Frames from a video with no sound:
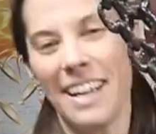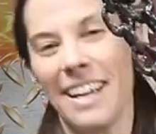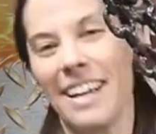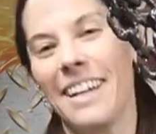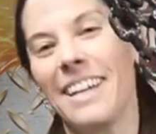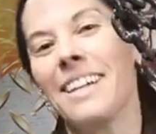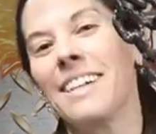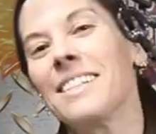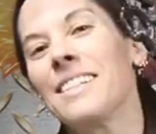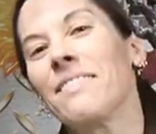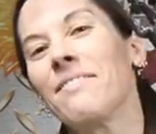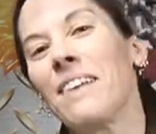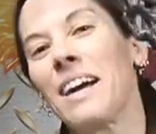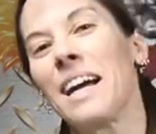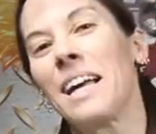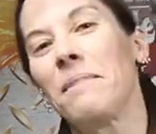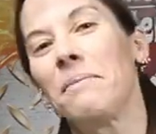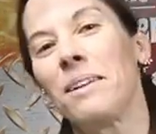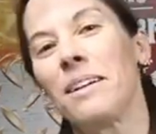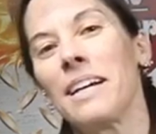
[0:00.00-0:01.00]
He is
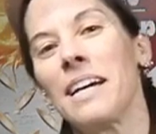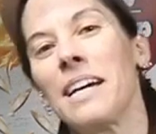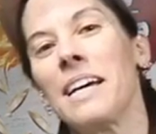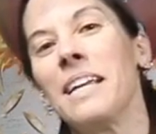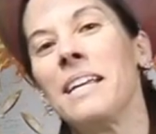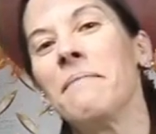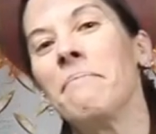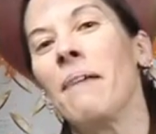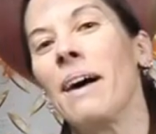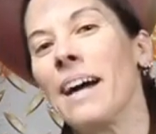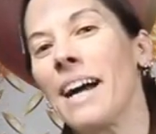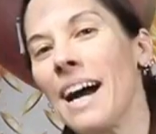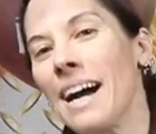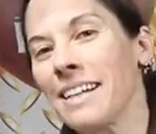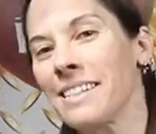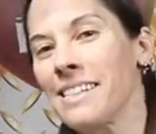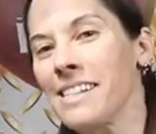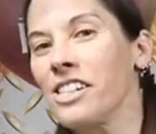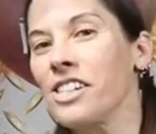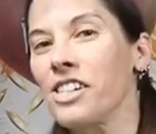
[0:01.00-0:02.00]
available in my
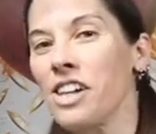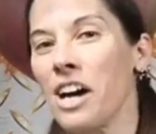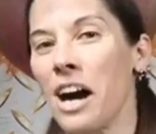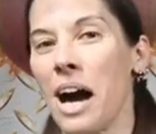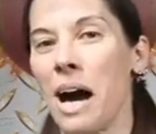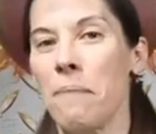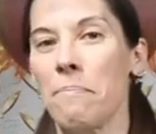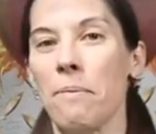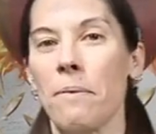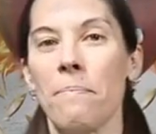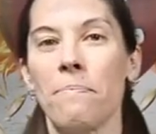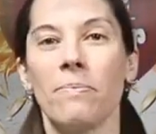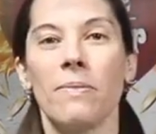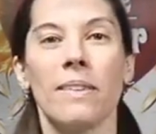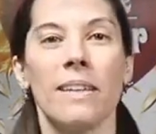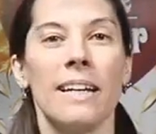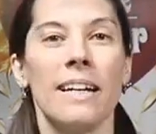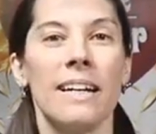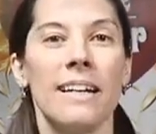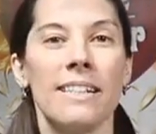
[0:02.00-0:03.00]
Etsy shop.
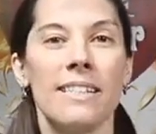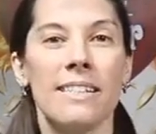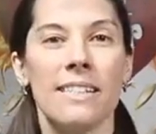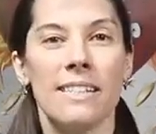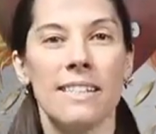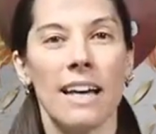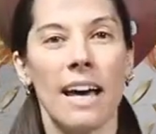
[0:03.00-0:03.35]
It's